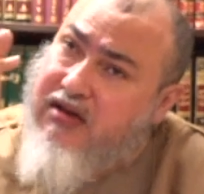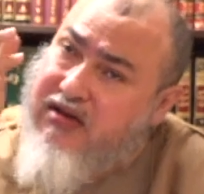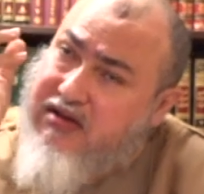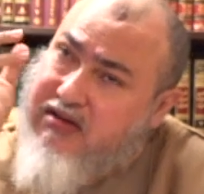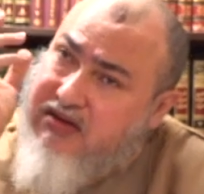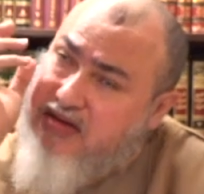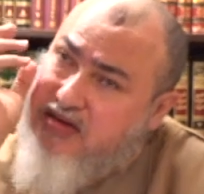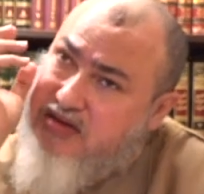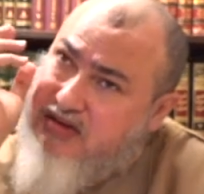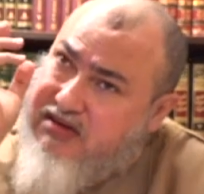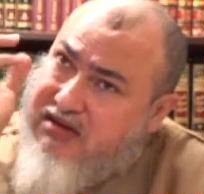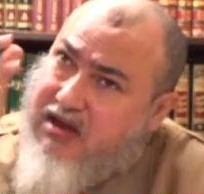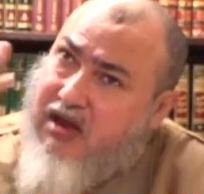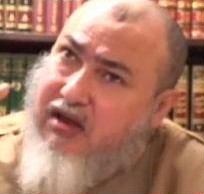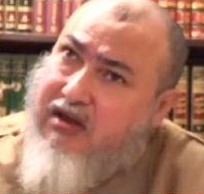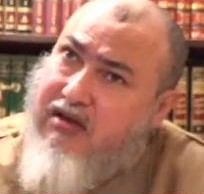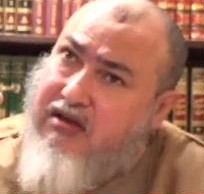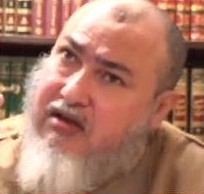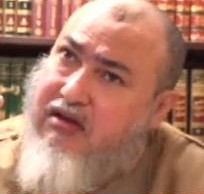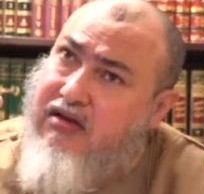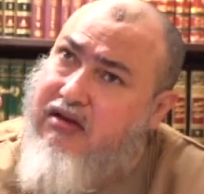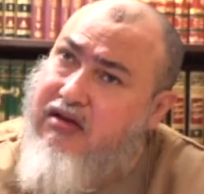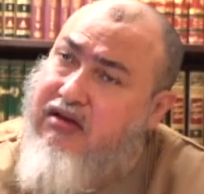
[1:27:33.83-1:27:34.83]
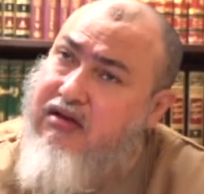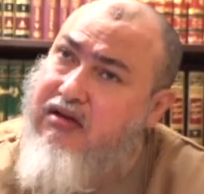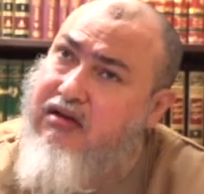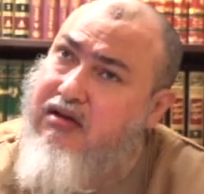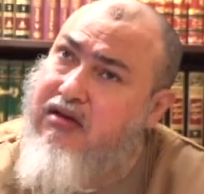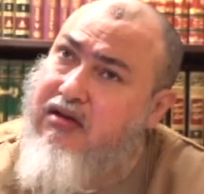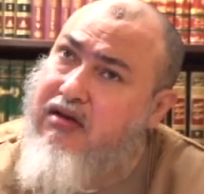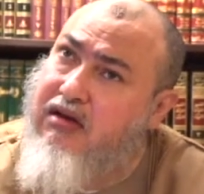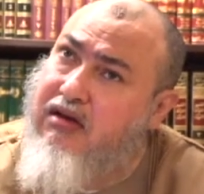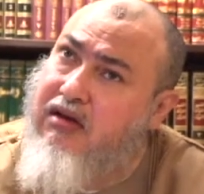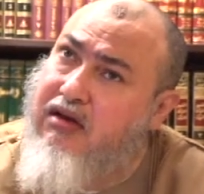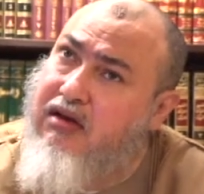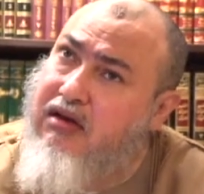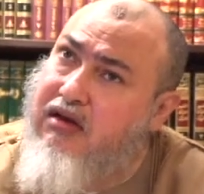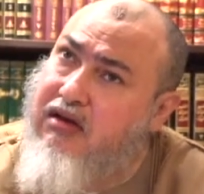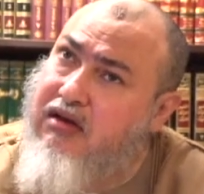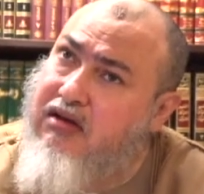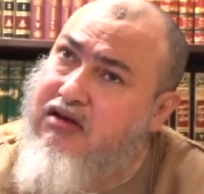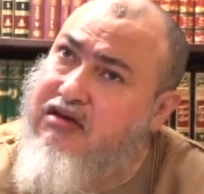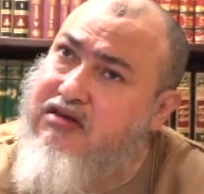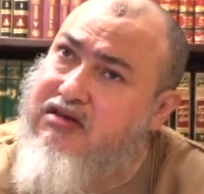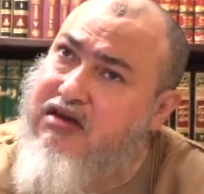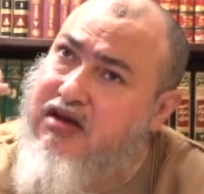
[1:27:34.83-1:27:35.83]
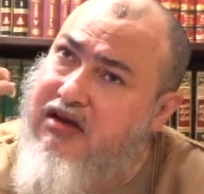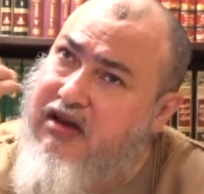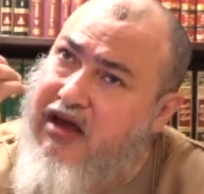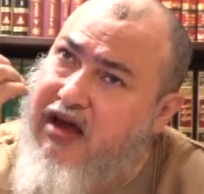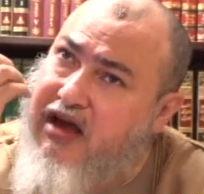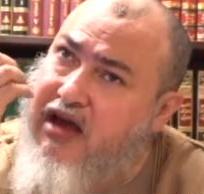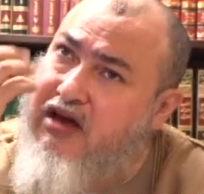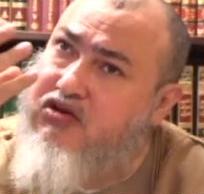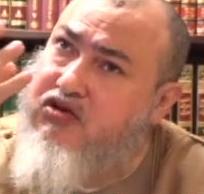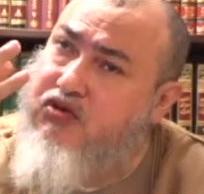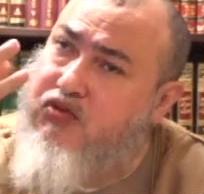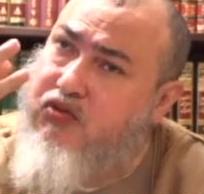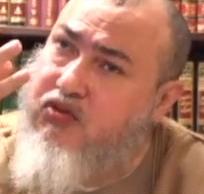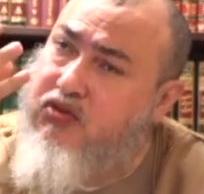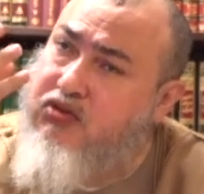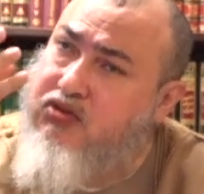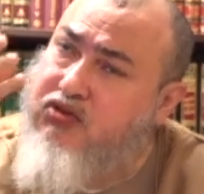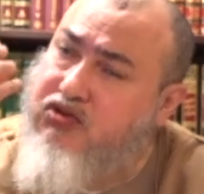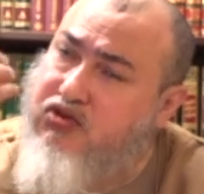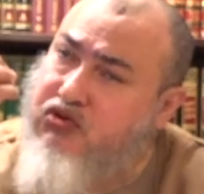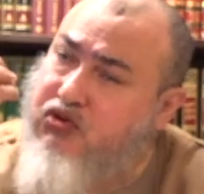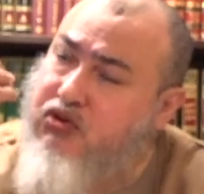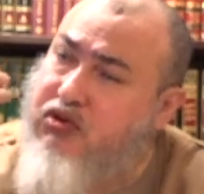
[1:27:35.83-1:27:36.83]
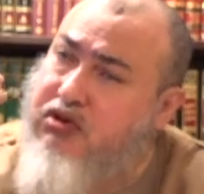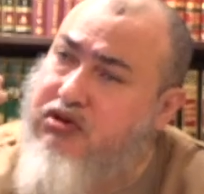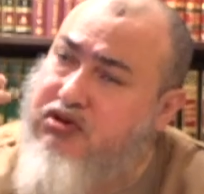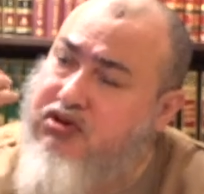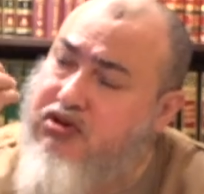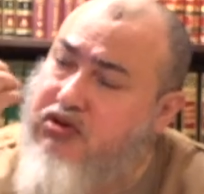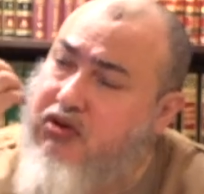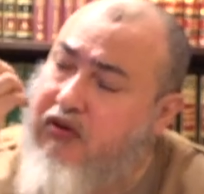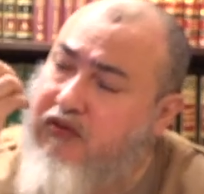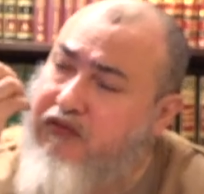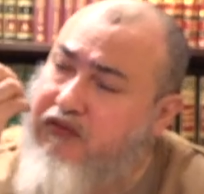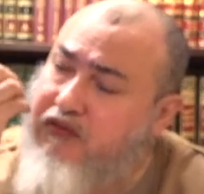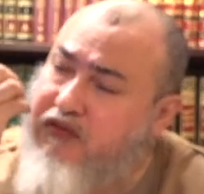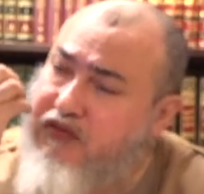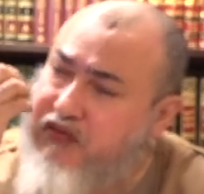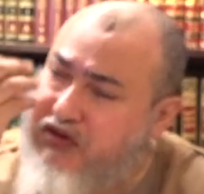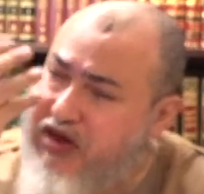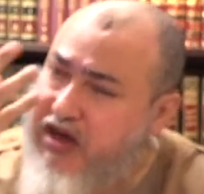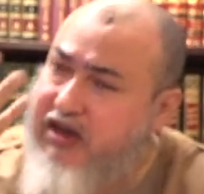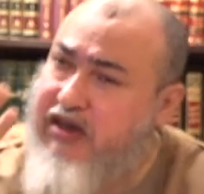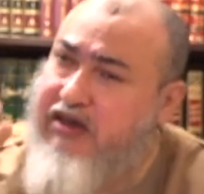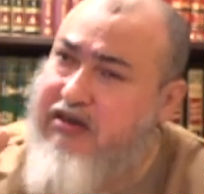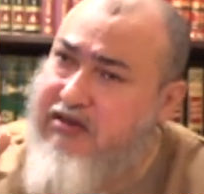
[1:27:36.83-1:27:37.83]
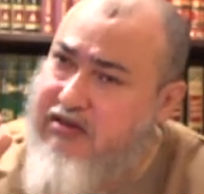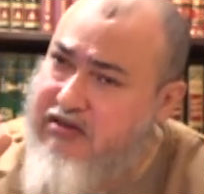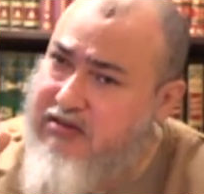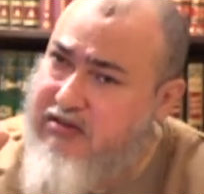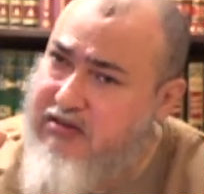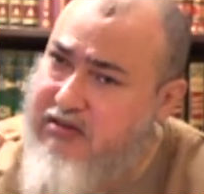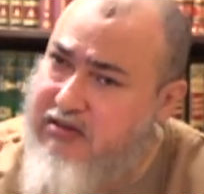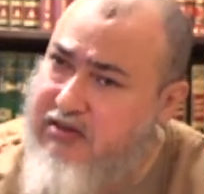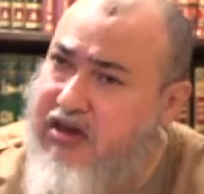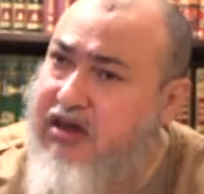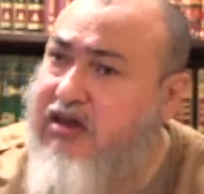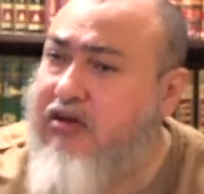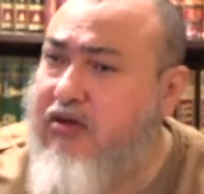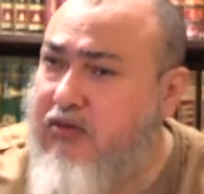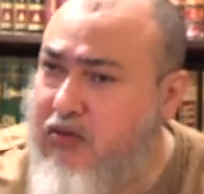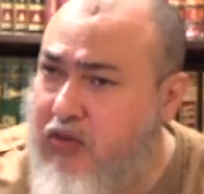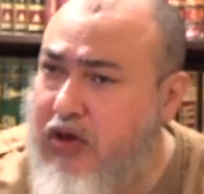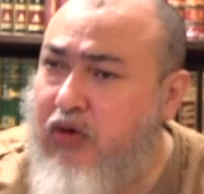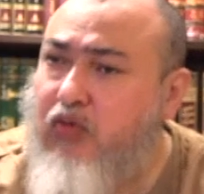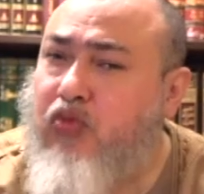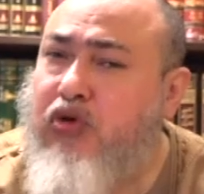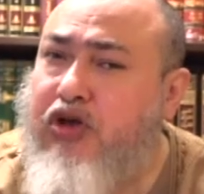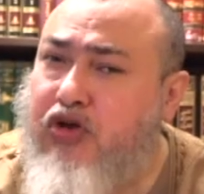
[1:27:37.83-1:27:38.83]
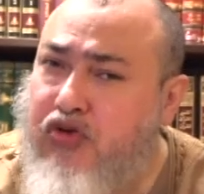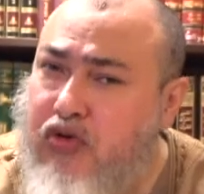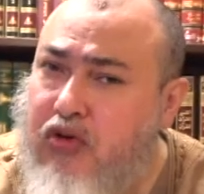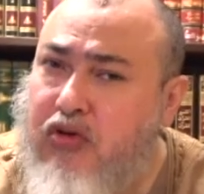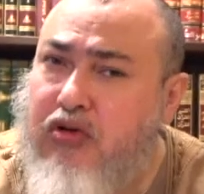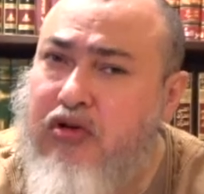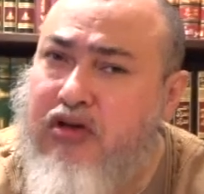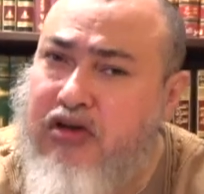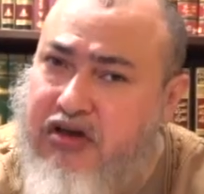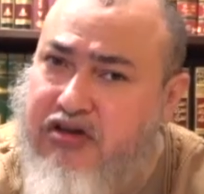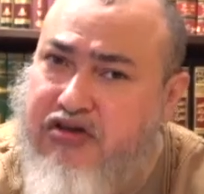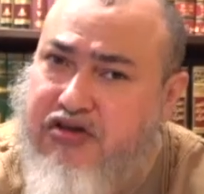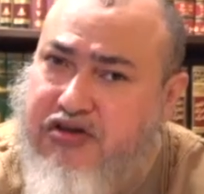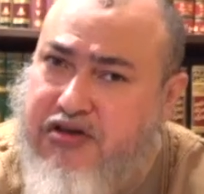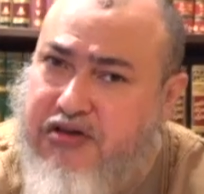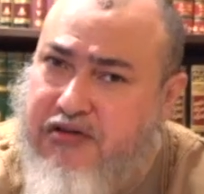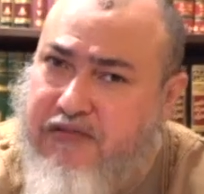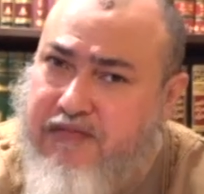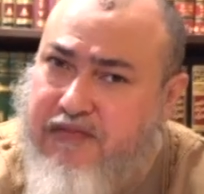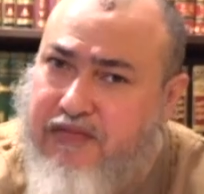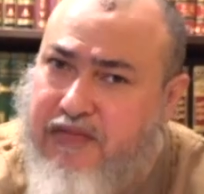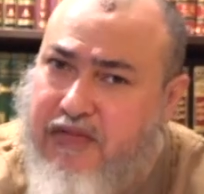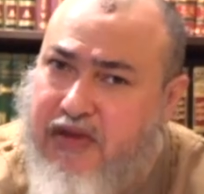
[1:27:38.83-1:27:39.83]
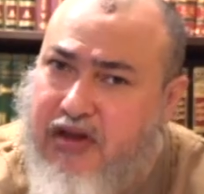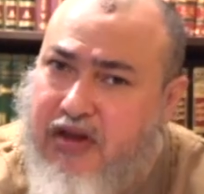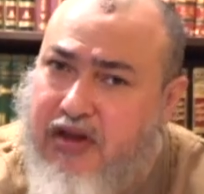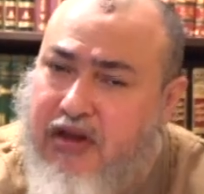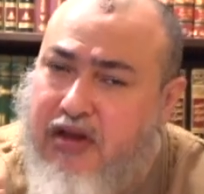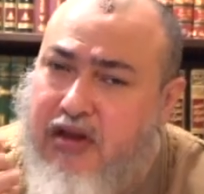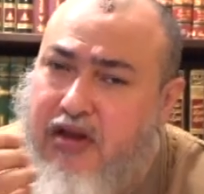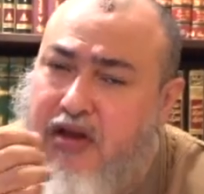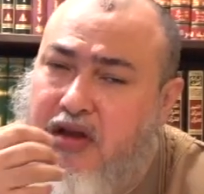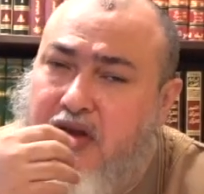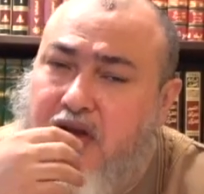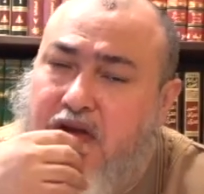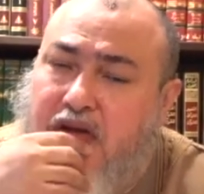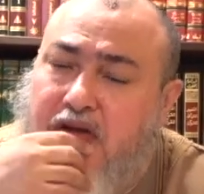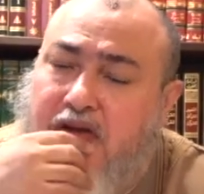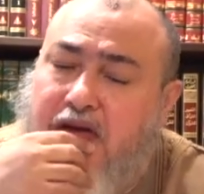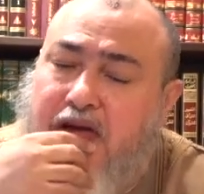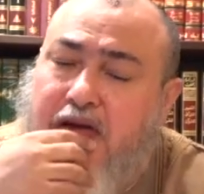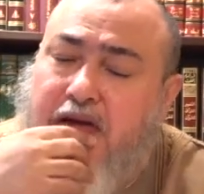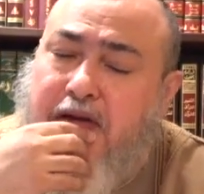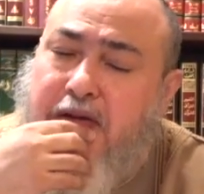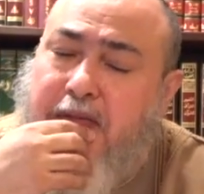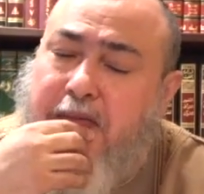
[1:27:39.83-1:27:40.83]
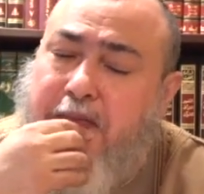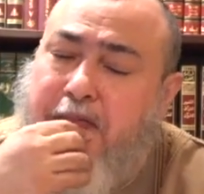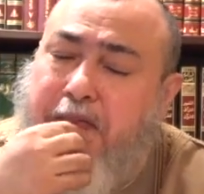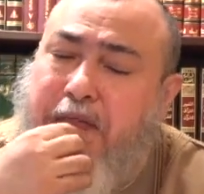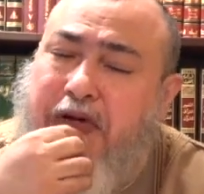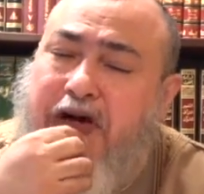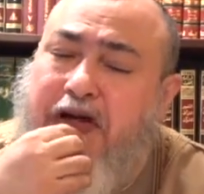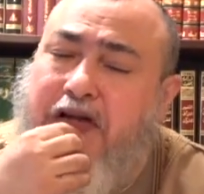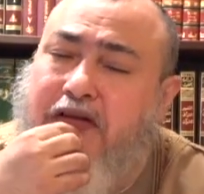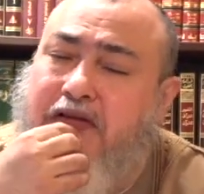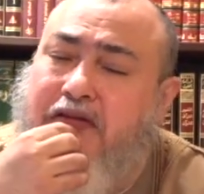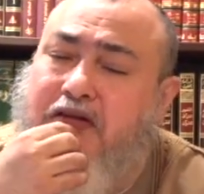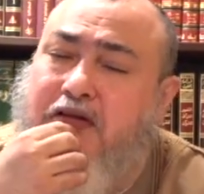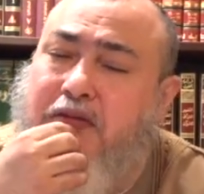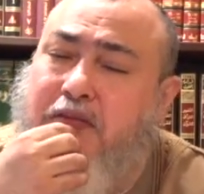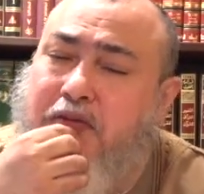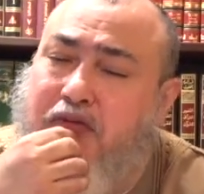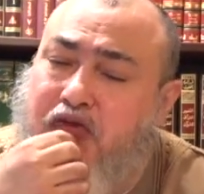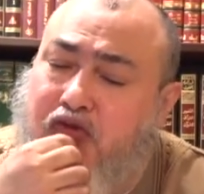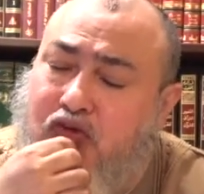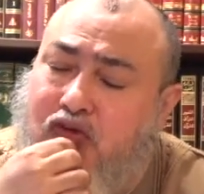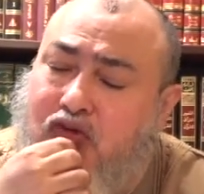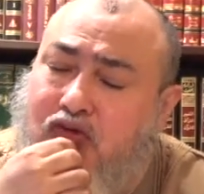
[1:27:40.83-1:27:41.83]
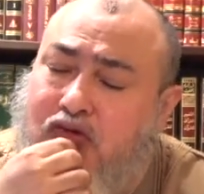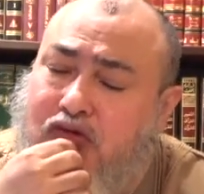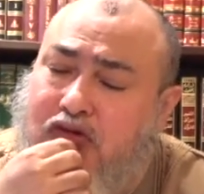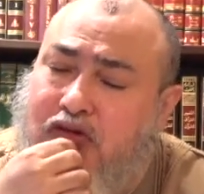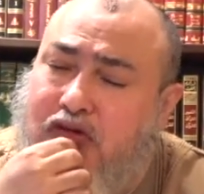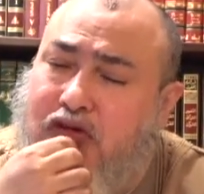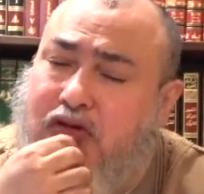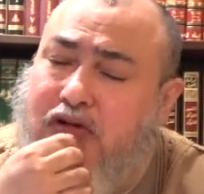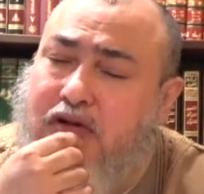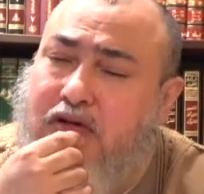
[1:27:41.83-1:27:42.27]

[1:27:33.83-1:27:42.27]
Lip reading: sun is an actual source of light, and what we call energy. But the moon,